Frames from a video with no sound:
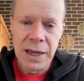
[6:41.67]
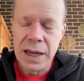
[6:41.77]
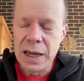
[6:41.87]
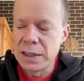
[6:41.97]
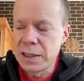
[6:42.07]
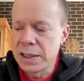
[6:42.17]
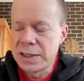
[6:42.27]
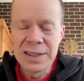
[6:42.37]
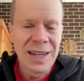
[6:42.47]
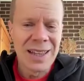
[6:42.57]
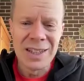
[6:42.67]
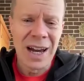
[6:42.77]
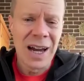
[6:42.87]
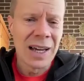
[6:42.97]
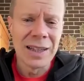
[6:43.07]
And let's just say that
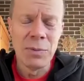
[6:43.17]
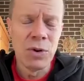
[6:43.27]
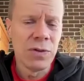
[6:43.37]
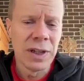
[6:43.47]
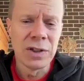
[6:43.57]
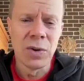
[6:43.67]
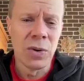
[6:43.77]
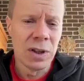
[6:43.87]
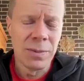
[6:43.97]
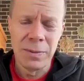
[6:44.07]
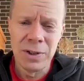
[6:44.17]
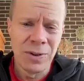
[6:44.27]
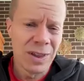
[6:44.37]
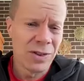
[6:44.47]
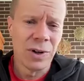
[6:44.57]
you're hardly moving at all at the moment.
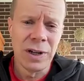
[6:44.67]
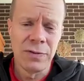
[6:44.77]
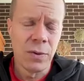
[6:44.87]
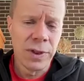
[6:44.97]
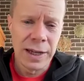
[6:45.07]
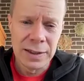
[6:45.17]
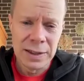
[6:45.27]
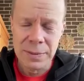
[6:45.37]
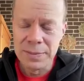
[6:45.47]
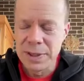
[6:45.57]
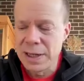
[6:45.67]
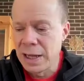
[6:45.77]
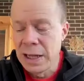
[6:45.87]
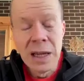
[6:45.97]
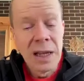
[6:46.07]
You're doing 4,000 steps a
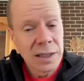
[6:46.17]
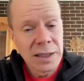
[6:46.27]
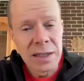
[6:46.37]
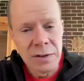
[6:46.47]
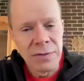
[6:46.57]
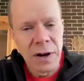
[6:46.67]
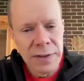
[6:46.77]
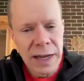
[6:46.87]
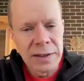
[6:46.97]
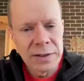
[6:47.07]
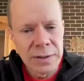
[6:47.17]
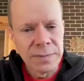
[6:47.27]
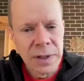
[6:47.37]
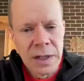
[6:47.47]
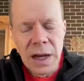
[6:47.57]
day. Let's get it to 5,000.